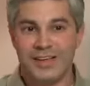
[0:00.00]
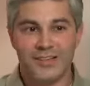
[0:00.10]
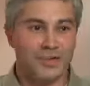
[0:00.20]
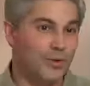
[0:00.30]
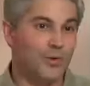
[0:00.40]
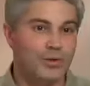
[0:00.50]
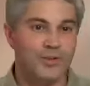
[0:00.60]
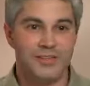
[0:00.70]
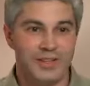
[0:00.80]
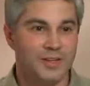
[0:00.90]
And the goal of
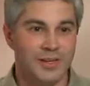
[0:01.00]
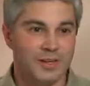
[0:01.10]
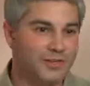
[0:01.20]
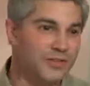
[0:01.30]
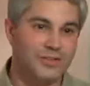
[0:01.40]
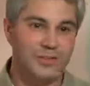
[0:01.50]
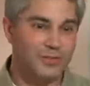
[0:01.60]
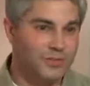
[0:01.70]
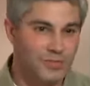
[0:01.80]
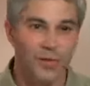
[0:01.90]
these emails is
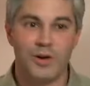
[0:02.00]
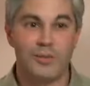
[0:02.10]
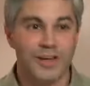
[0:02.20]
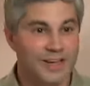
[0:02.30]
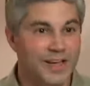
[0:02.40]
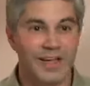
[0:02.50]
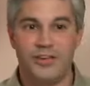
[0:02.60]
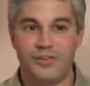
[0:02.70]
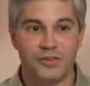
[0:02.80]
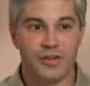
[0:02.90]
to inform and
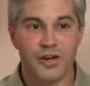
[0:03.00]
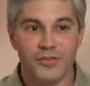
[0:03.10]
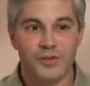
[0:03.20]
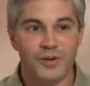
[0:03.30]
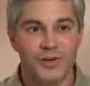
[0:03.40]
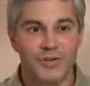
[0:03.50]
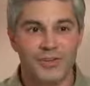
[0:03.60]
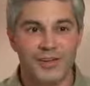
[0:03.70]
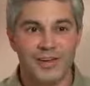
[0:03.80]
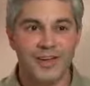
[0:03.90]
engage your
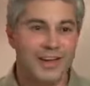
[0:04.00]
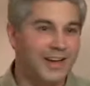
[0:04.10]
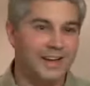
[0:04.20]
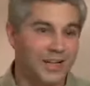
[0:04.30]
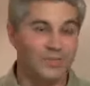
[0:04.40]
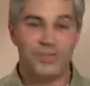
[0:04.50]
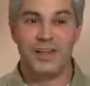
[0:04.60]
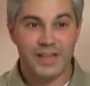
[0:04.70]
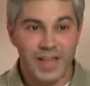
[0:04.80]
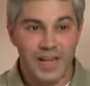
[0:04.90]
customers. And if they
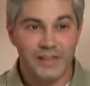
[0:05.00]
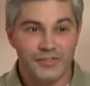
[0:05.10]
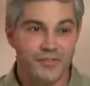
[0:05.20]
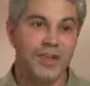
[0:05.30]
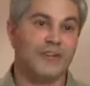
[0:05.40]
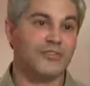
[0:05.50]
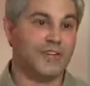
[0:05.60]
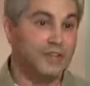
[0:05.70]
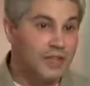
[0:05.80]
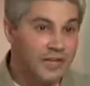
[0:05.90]
engage, if they actually
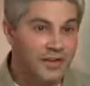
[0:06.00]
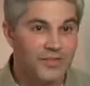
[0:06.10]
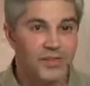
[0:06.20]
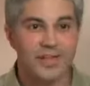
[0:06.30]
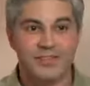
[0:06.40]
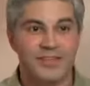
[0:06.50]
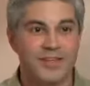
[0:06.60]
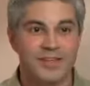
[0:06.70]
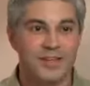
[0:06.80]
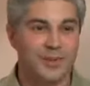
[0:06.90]
click on the links on
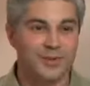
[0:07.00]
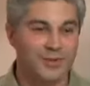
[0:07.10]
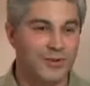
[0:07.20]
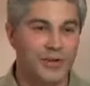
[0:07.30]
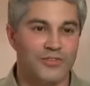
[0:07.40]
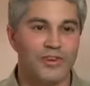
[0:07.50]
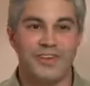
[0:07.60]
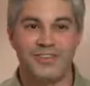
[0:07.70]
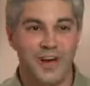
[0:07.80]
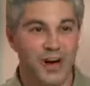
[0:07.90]
these emails, the question
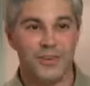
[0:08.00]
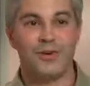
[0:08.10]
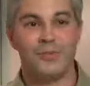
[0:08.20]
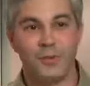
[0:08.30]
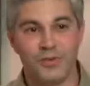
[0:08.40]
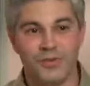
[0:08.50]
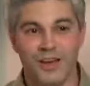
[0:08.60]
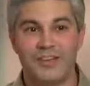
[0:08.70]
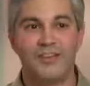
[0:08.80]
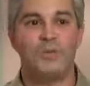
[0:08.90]
is on their mobile
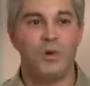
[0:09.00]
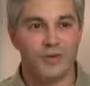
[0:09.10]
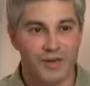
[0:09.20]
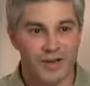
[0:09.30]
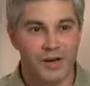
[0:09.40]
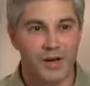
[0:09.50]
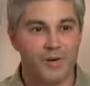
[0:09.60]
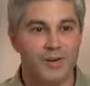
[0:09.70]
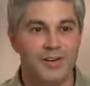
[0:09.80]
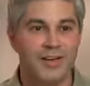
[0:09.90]
device, where do they
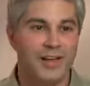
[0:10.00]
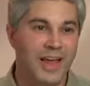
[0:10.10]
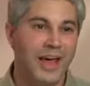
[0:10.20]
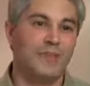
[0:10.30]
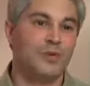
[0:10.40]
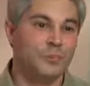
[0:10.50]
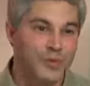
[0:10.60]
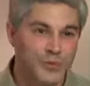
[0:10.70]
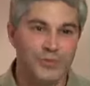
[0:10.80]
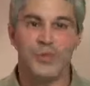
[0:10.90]
go? Have you
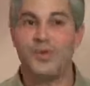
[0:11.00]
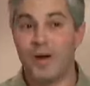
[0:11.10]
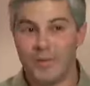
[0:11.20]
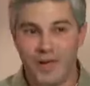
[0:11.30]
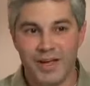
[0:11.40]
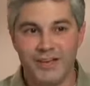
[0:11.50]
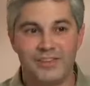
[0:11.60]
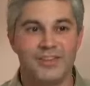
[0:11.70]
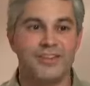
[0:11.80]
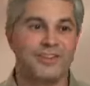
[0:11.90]
built the web
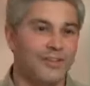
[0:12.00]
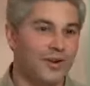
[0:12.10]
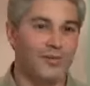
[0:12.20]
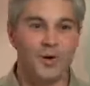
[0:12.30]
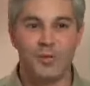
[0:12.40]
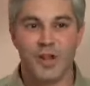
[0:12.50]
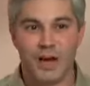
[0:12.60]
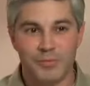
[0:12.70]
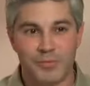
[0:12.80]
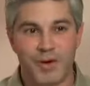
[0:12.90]
pages that are mobile
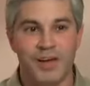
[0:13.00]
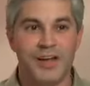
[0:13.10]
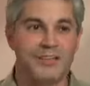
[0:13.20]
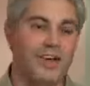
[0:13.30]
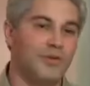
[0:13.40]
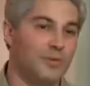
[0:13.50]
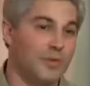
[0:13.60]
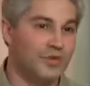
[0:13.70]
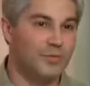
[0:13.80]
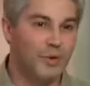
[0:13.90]
optimized? Have you
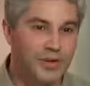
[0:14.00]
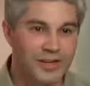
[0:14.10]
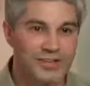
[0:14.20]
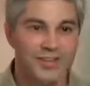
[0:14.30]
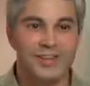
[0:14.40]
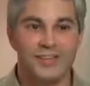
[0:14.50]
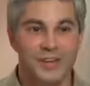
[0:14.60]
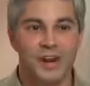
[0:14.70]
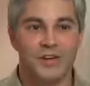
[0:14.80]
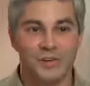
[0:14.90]
built experiences
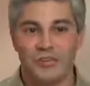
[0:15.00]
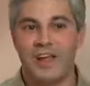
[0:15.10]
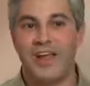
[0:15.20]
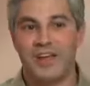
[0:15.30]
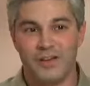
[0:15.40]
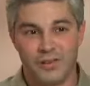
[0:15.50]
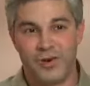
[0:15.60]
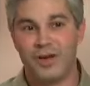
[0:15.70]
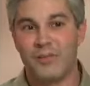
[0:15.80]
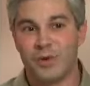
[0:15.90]
that understand they're
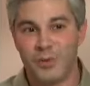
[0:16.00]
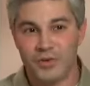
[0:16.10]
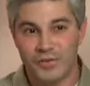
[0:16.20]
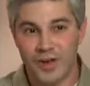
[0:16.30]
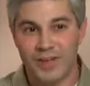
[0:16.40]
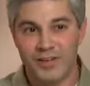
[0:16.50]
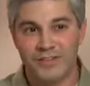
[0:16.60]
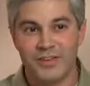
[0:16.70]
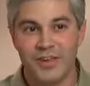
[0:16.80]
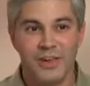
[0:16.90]
on a mobile
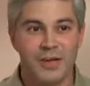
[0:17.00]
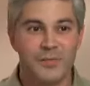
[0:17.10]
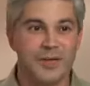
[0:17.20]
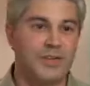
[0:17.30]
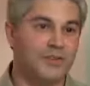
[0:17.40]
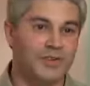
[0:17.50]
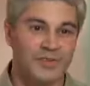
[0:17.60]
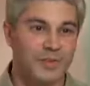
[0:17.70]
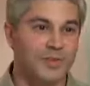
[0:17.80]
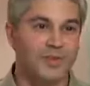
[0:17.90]
device? I mean, even
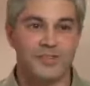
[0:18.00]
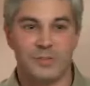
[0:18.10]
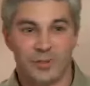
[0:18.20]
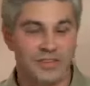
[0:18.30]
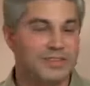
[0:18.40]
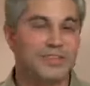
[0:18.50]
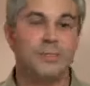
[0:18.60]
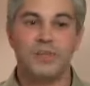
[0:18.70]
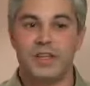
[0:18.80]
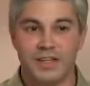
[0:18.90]
just something as simple as
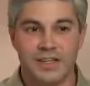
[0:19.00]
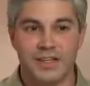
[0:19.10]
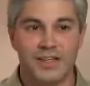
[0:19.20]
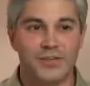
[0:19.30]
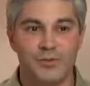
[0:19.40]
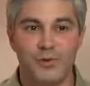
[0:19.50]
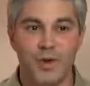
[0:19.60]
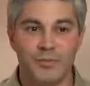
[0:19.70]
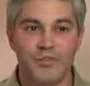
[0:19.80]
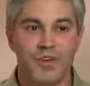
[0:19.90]
deep linking into a
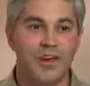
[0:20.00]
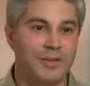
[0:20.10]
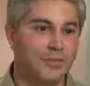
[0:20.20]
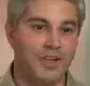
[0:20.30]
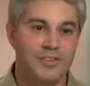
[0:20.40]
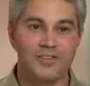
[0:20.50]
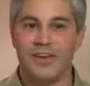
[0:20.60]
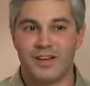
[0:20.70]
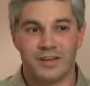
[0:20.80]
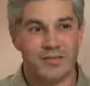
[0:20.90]
website based
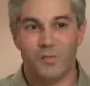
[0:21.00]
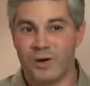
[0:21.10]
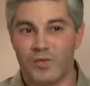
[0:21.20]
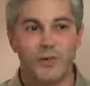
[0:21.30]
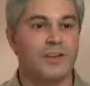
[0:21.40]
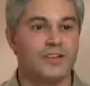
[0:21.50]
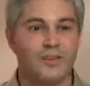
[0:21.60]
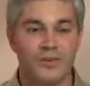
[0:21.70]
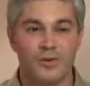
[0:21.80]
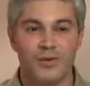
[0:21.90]
on whatever it is
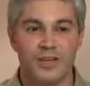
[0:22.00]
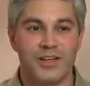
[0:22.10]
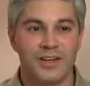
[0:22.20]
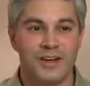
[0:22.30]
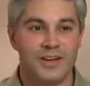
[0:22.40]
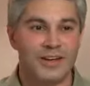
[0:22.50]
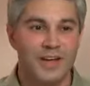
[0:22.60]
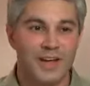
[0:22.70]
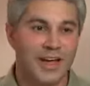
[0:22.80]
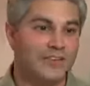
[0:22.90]
that they're clicking on
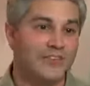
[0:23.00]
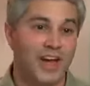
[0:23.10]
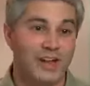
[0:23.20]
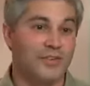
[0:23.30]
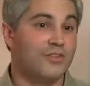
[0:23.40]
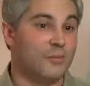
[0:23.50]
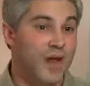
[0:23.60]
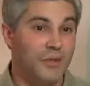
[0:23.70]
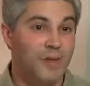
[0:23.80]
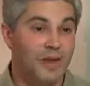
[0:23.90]
has challenged
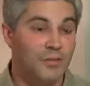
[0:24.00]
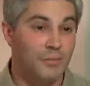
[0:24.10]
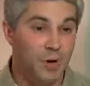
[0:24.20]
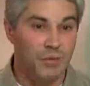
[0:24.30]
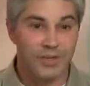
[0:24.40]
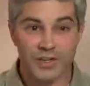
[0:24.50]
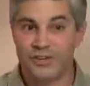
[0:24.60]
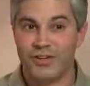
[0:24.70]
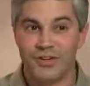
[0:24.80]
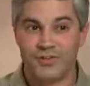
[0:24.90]
many, many mobile
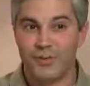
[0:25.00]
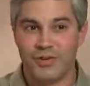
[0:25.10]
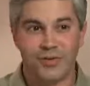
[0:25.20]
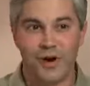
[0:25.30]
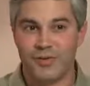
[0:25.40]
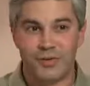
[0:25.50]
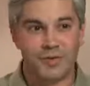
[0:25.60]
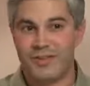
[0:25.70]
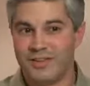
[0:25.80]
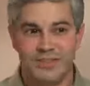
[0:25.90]
initiatives, which have often
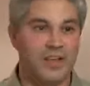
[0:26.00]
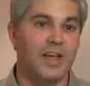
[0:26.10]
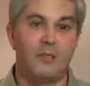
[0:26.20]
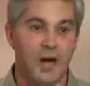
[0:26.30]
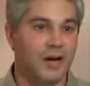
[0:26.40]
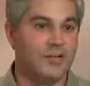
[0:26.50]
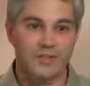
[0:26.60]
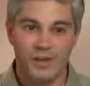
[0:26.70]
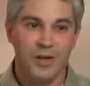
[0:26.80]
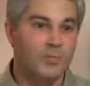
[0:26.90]
been these
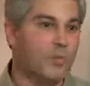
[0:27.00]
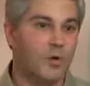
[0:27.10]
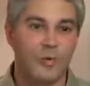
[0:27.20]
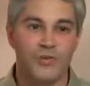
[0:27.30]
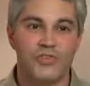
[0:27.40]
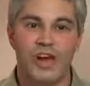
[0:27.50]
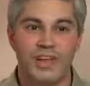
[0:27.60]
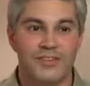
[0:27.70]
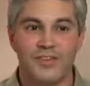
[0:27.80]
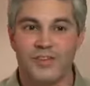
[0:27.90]
sandboxed mobile
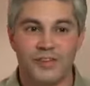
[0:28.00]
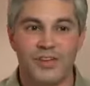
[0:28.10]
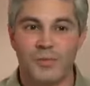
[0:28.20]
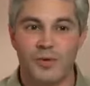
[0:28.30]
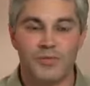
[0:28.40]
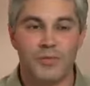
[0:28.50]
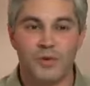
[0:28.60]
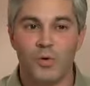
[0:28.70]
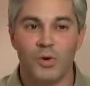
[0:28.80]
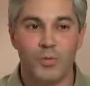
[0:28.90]
sites that are separate from the
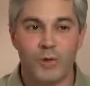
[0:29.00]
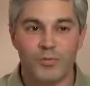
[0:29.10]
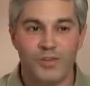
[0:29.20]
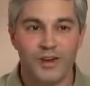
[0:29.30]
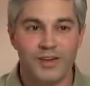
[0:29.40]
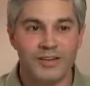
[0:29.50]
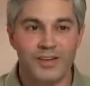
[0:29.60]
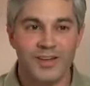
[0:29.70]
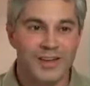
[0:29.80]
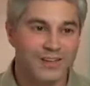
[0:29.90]
core website.
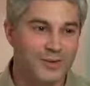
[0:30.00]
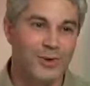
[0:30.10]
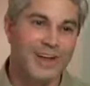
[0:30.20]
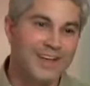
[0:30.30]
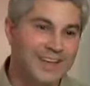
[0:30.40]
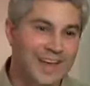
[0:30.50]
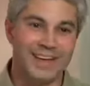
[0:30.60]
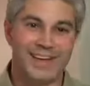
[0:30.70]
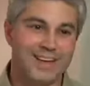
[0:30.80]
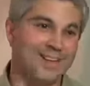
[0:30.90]
So,
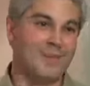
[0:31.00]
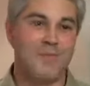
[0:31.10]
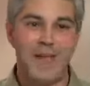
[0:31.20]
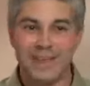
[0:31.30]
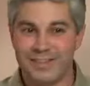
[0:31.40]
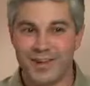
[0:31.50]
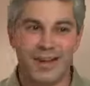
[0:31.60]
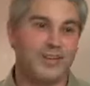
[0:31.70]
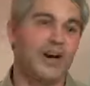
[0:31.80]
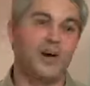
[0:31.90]
getting the
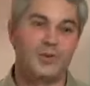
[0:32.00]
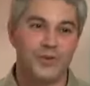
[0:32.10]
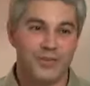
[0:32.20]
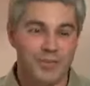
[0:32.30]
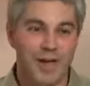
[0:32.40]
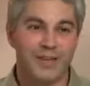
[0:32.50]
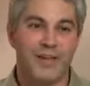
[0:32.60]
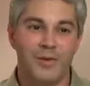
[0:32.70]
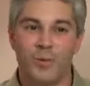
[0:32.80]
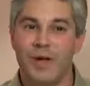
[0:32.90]
mainline commerce, the
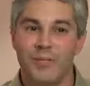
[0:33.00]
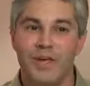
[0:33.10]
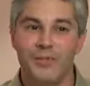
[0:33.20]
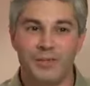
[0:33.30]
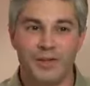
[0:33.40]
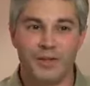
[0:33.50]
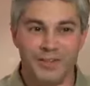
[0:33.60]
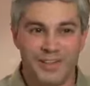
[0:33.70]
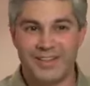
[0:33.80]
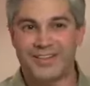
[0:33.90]
mainline web
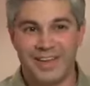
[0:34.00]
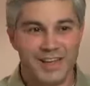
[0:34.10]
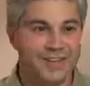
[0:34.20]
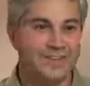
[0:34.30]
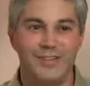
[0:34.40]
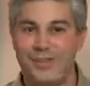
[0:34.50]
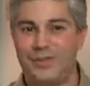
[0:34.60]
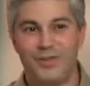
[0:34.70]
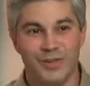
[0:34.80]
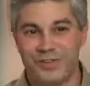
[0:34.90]
capabilities
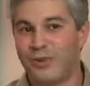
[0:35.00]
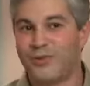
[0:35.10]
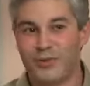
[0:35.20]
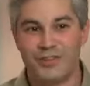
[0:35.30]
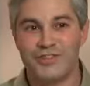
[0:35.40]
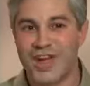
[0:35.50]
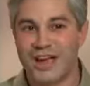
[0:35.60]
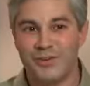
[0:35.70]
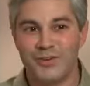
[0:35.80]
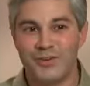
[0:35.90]
into these alternate
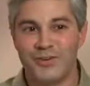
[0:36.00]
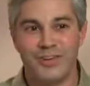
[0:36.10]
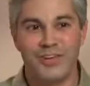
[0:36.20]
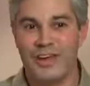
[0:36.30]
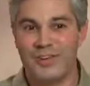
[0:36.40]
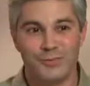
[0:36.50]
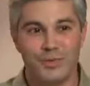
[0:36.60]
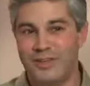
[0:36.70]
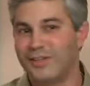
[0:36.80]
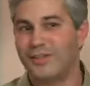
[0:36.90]
channels has
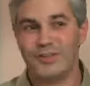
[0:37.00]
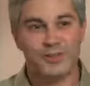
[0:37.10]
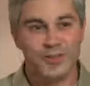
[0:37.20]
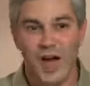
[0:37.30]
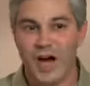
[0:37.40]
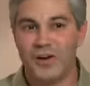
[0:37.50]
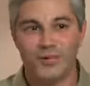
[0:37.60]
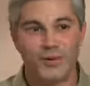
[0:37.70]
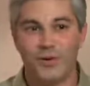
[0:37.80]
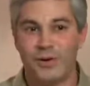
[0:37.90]
really turned a lot of the
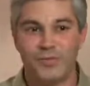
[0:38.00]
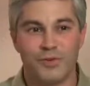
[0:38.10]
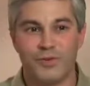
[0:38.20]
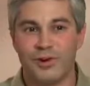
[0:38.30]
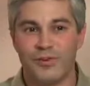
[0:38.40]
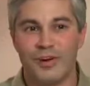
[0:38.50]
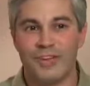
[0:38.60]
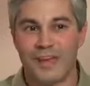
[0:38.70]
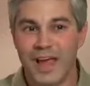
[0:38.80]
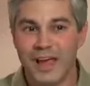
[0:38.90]
core infrastructure on
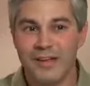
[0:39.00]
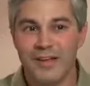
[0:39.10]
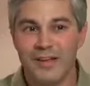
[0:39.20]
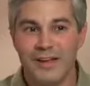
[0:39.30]
its head.